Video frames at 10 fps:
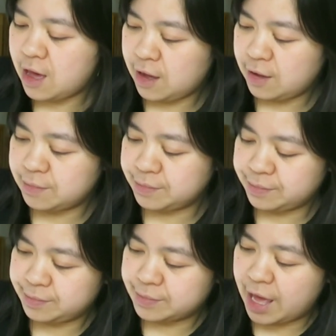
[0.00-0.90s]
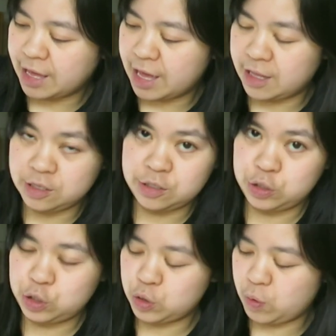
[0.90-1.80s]
I
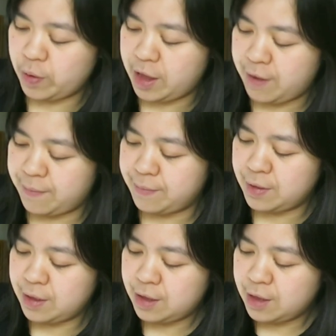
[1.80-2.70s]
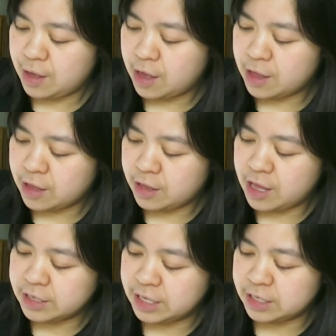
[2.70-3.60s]
can show him,
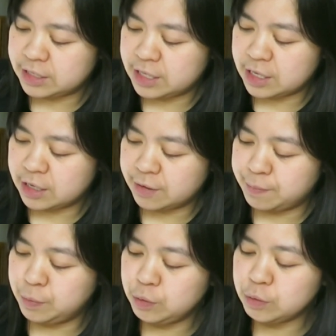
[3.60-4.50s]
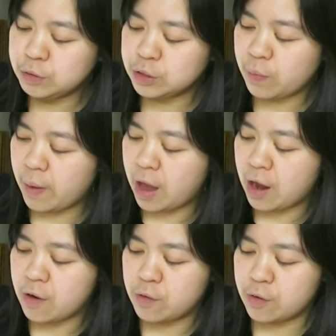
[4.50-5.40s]
this is the blue
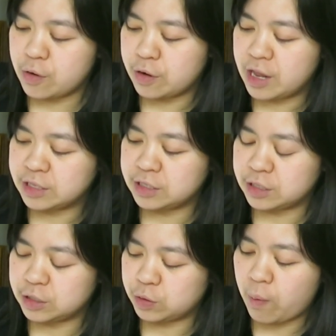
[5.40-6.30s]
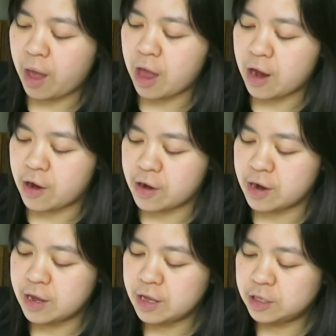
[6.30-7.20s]
square, or this is a square,